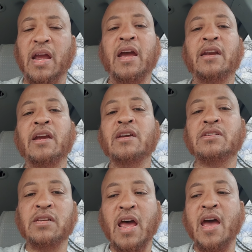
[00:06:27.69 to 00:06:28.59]
And
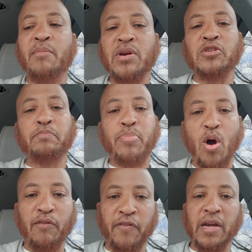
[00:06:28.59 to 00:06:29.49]
Islam is
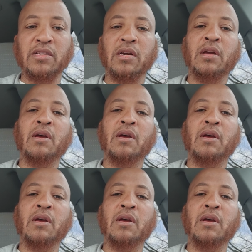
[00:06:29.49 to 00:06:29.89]
perfect.